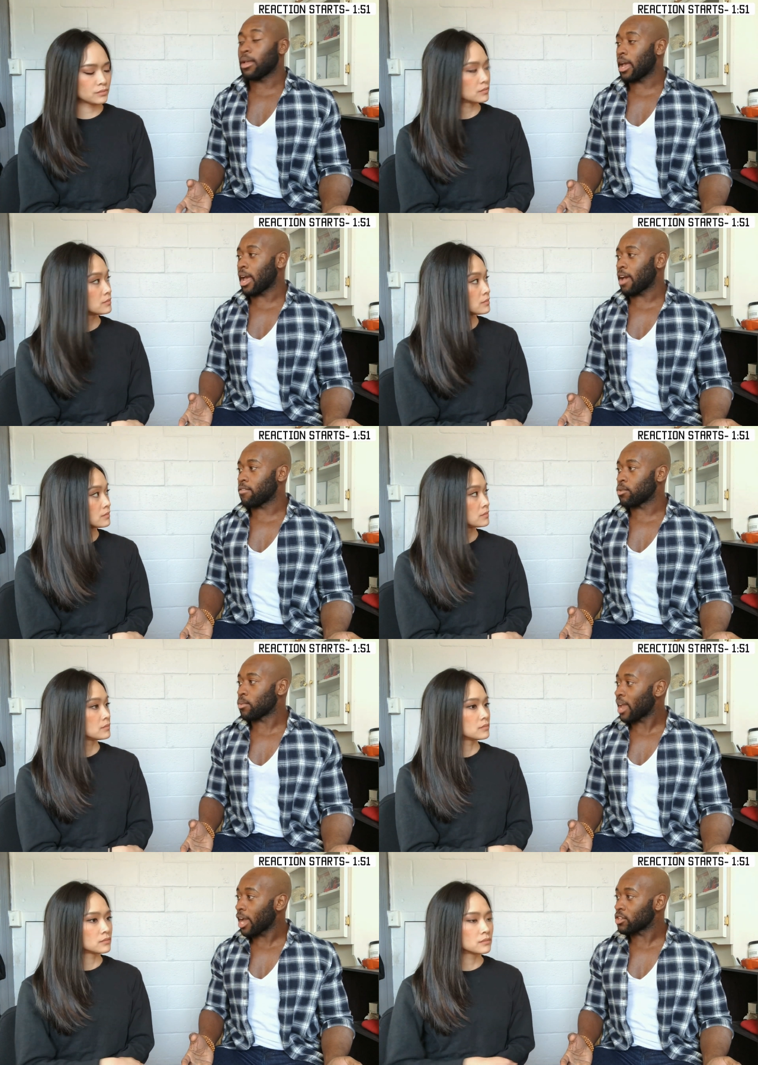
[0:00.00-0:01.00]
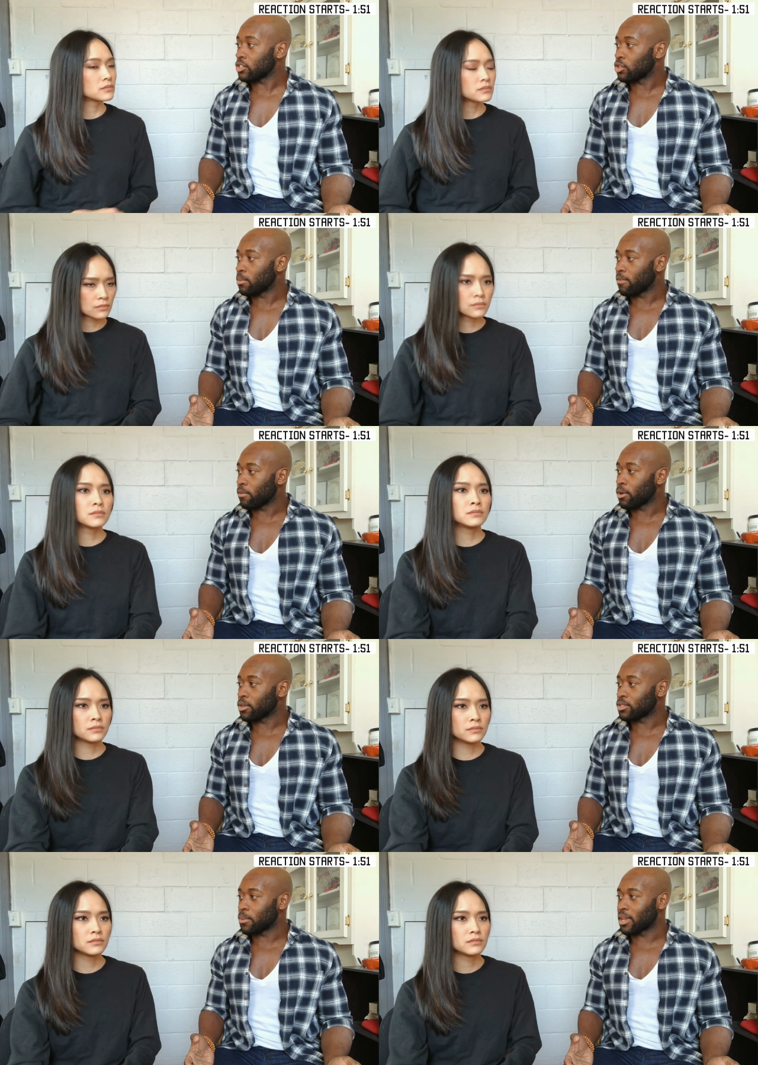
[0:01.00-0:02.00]
Speaker 1: haven't reacted to before mm-hmm.
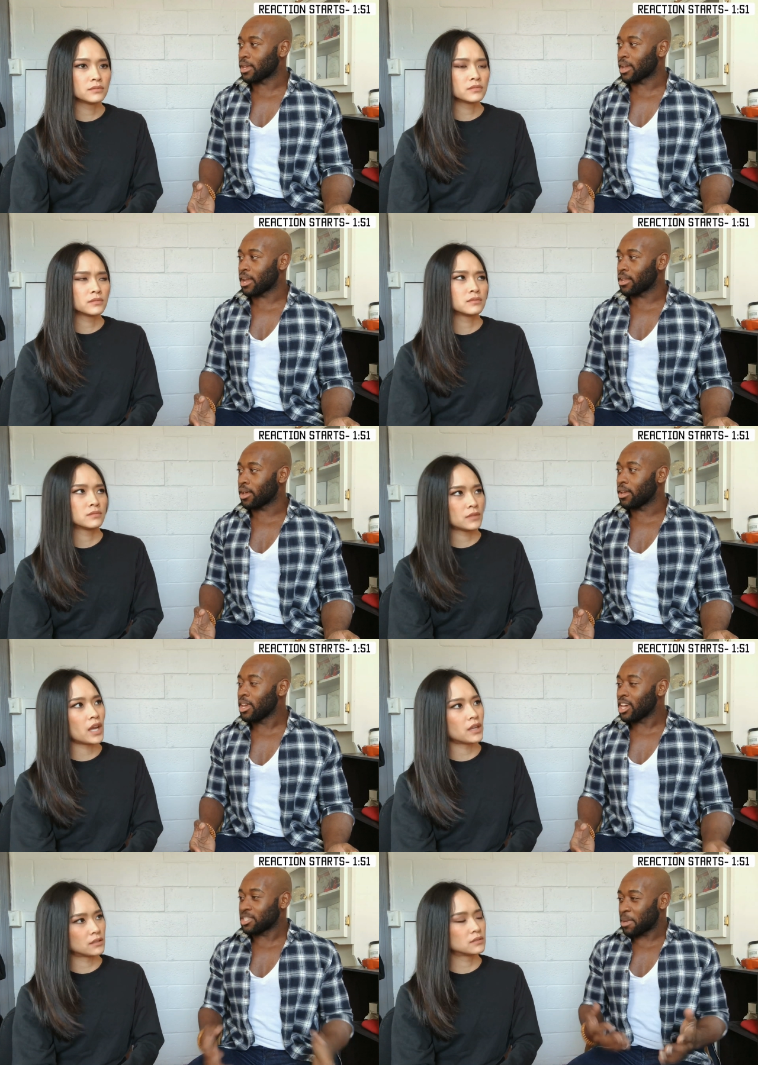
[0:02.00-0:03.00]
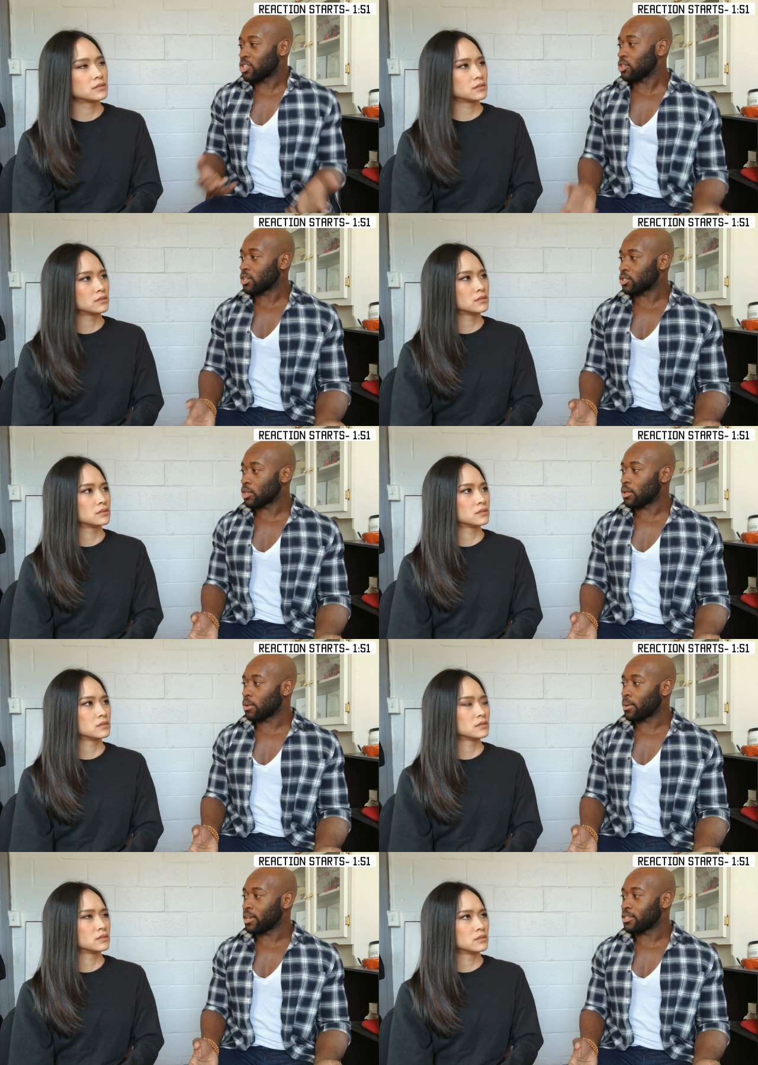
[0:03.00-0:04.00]
so we can kind of yeah. especially a
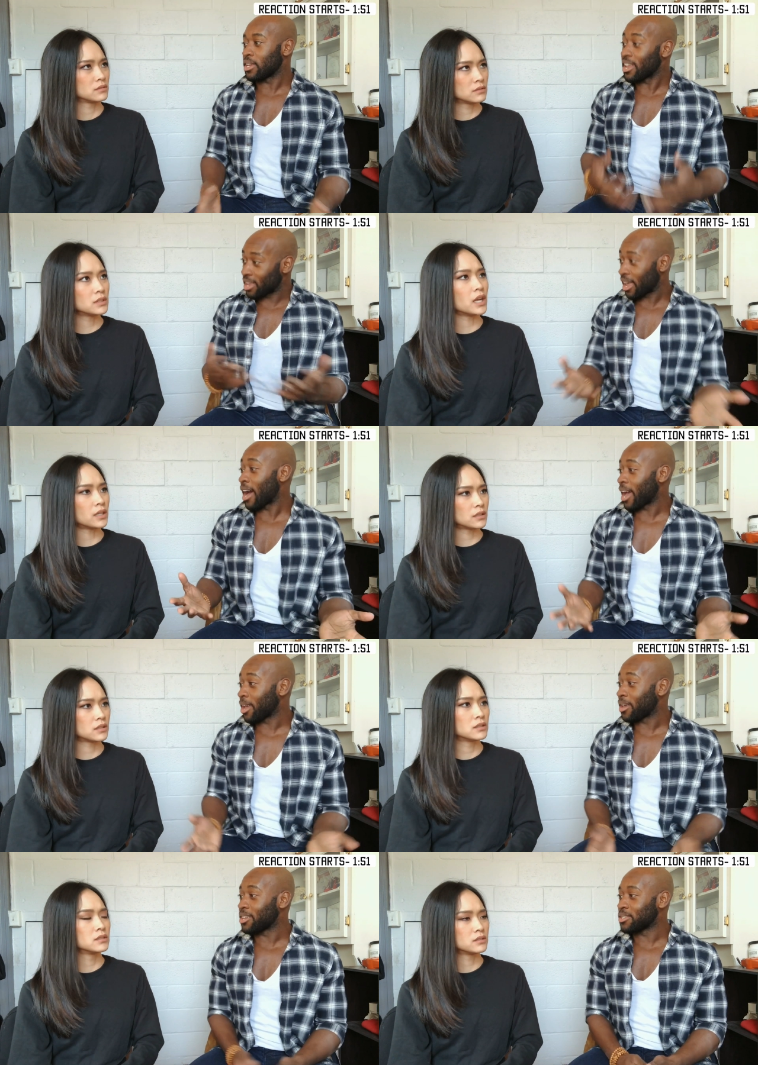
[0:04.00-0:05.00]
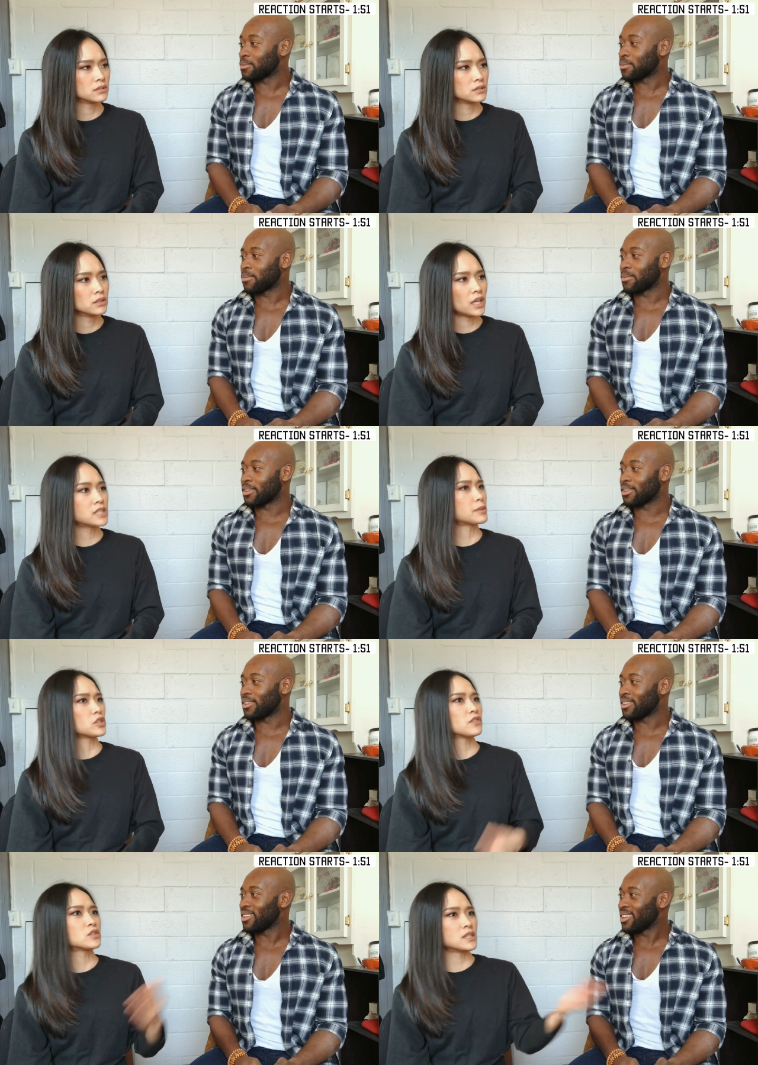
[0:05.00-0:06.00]
soloist and a guy because especially
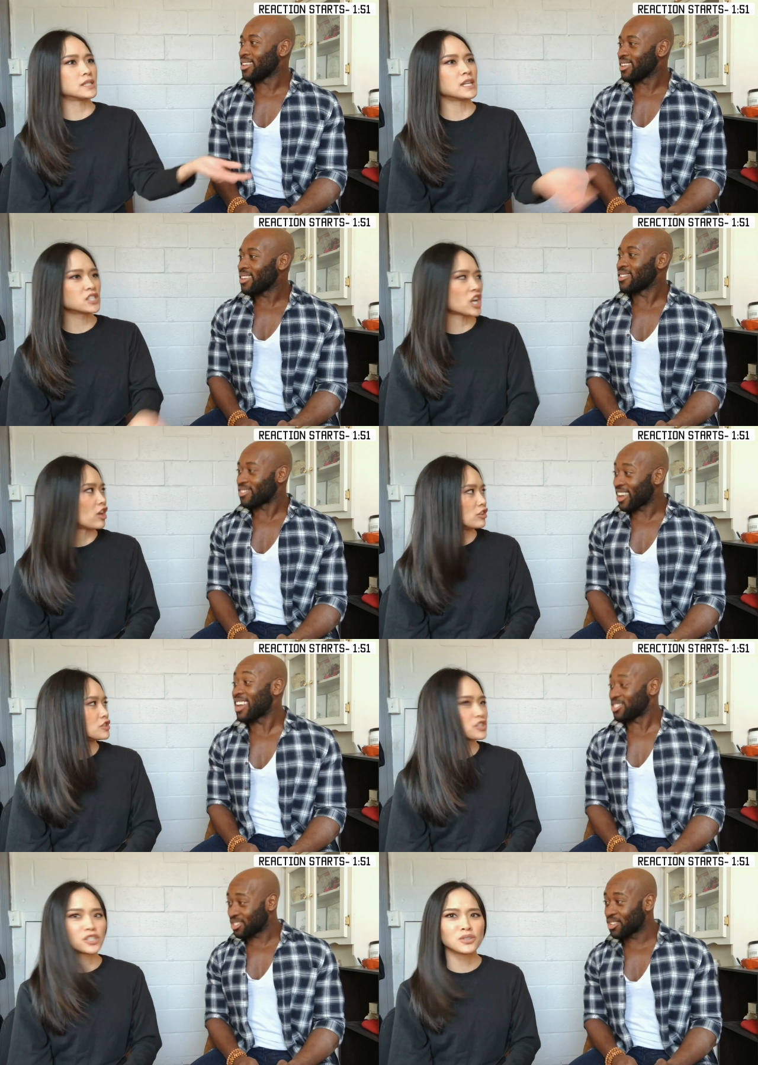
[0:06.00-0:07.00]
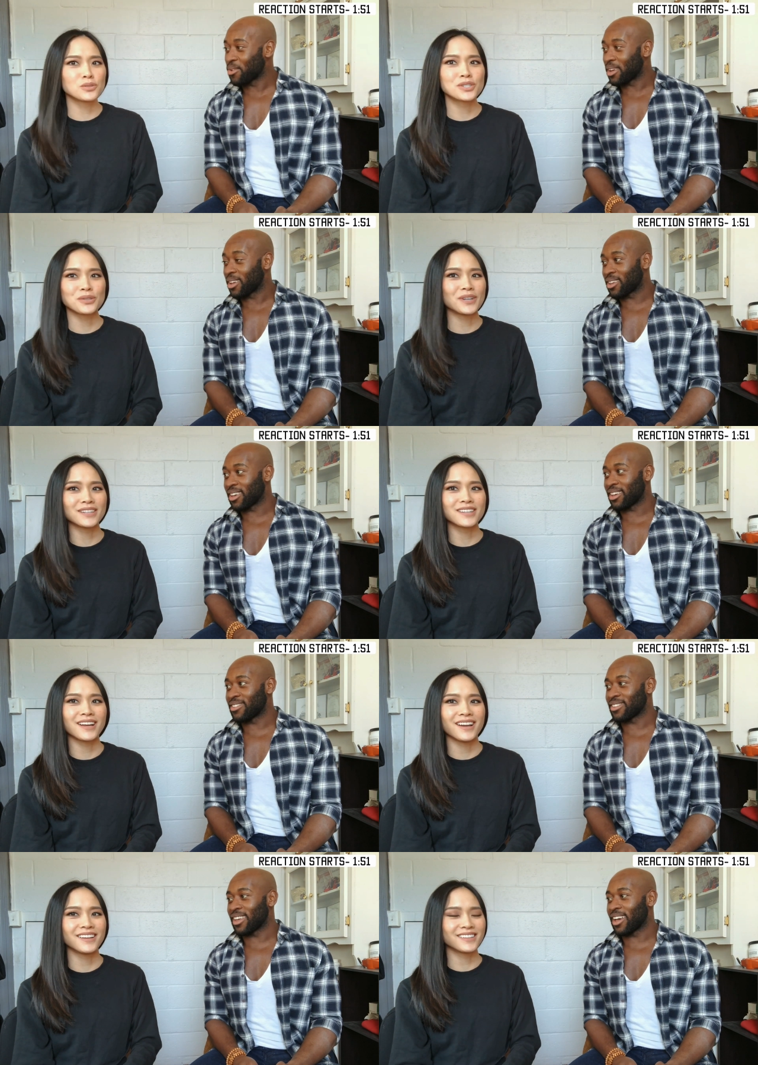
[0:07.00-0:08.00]
Speaker 2: there's a dance challenge, challenge to, to, it, to it.
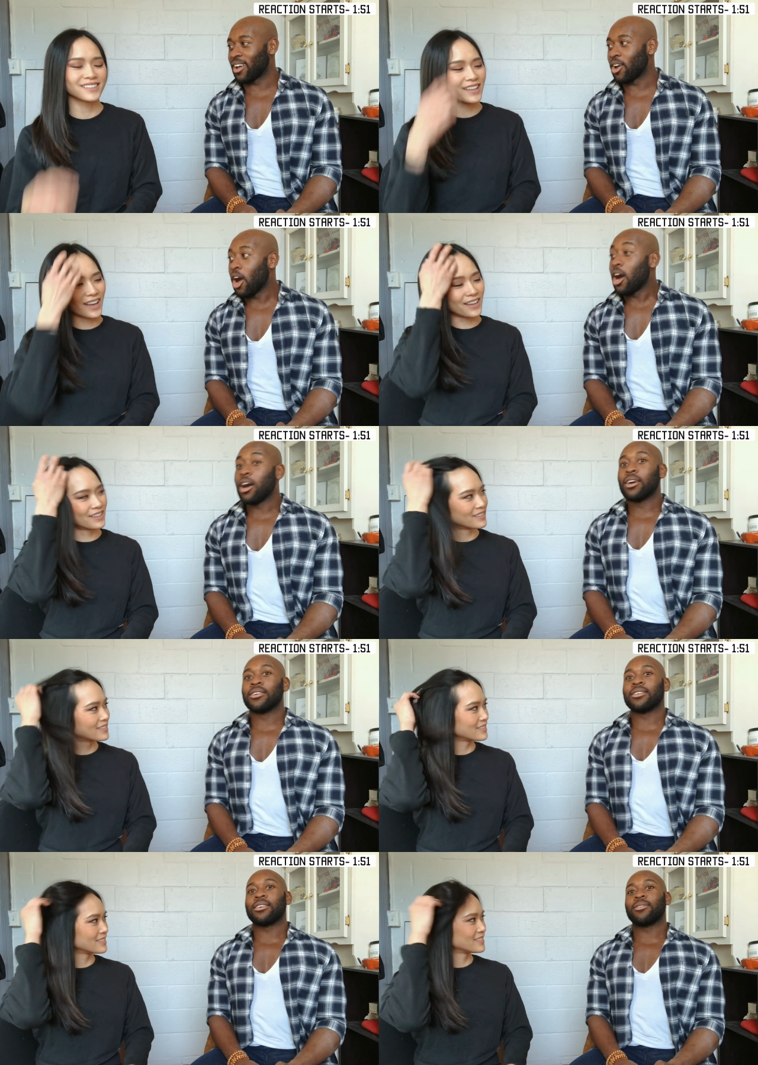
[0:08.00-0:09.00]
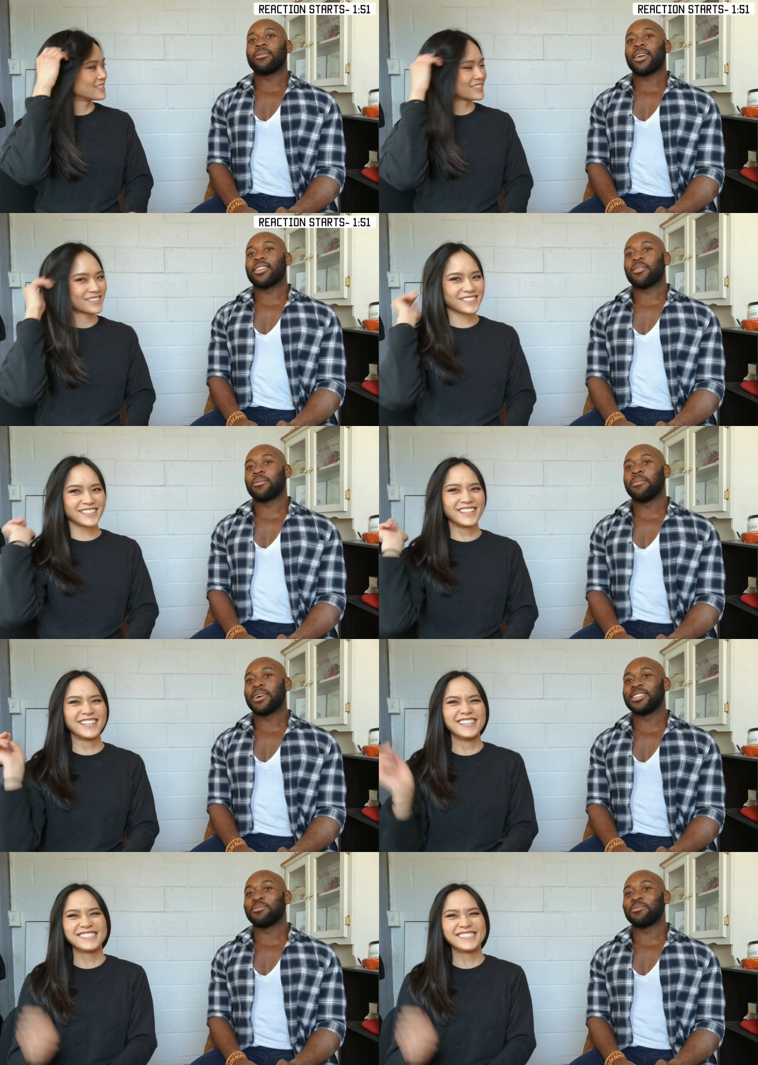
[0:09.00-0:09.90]
yeah yeah,
Speaker 1: Oh yeah, that would be nice.